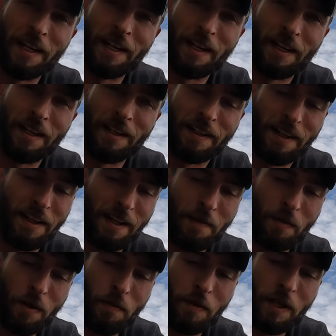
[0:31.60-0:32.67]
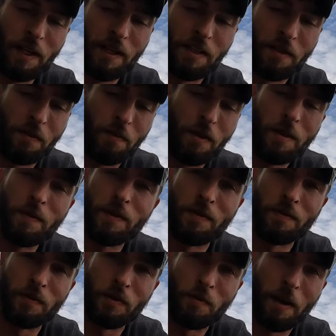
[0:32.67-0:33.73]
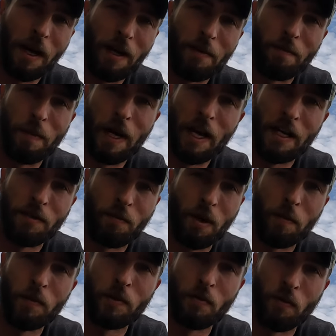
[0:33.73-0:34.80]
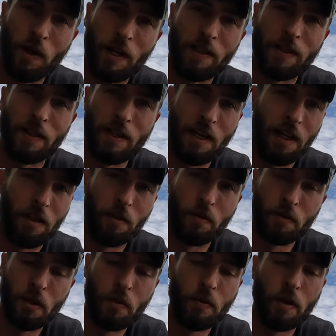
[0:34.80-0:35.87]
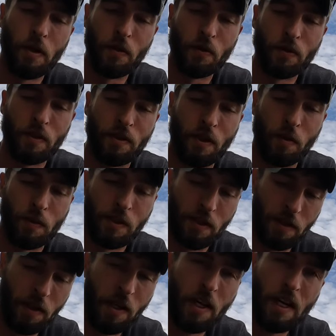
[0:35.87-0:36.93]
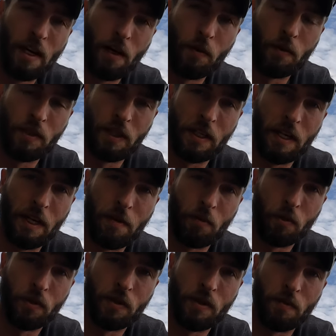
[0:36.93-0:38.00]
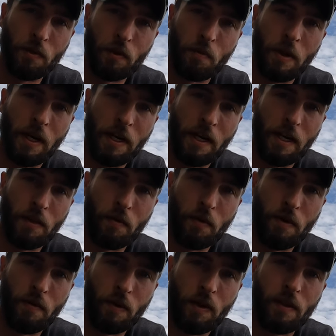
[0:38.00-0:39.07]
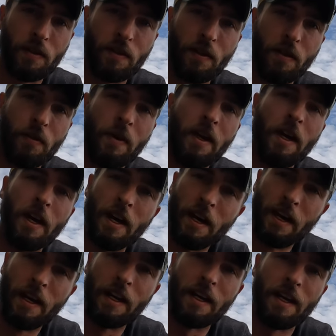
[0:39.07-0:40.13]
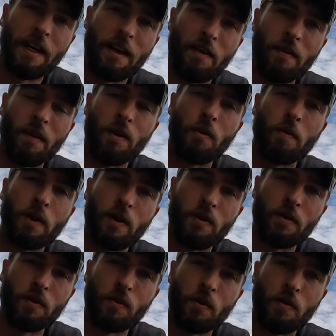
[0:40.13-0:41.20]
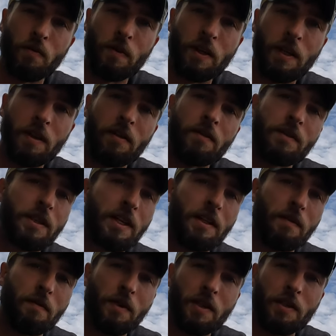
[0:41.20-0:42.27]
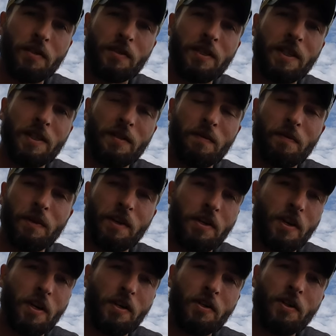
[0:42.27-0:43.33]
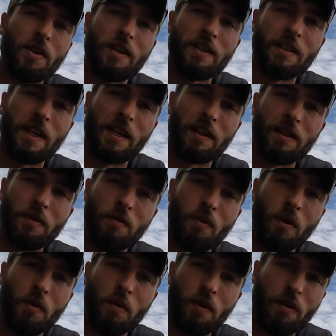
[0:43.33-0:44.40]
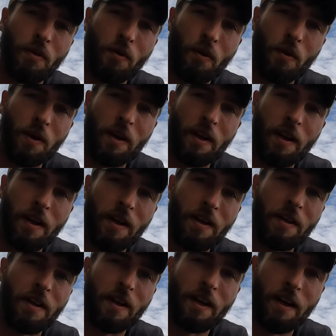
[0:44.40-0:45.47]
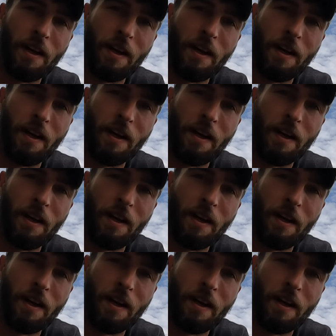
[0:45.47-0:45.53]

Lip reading: get on today. I'm hoping to get some, maybe some spotted bass, probably some whites and yellows. Who knows? It's always a gamble to see what's biting on the river. So anyhow, hope y'all enjoy the video. Let's get the fishing. Let's get some fish on. I'll show you exactly what we're throwing it on